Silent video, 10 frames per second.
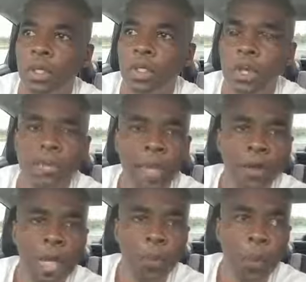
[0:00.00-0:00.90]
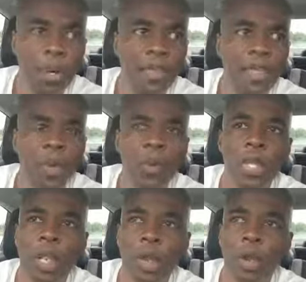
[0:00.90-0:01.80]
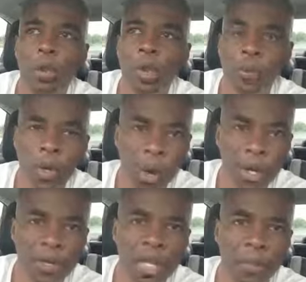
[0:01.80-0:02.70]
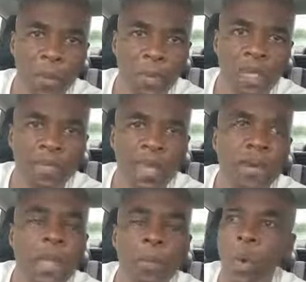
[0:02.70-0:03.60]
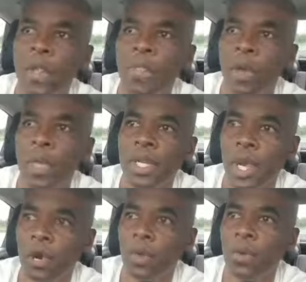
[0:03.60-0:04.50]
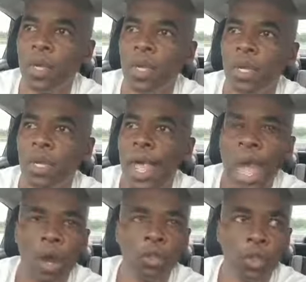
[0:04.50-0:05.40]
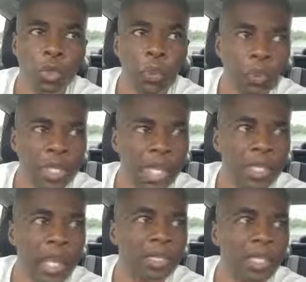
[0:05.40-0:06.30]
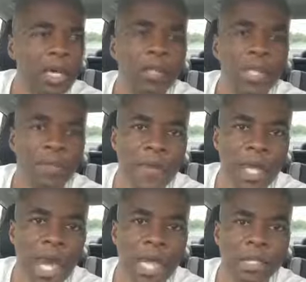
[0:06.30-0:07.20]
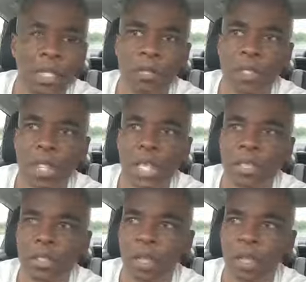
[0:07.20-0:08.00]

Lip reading: So it's very important that we learn, if we're working for other people, it's very important that we know how to protect ourselves and defend ourselves against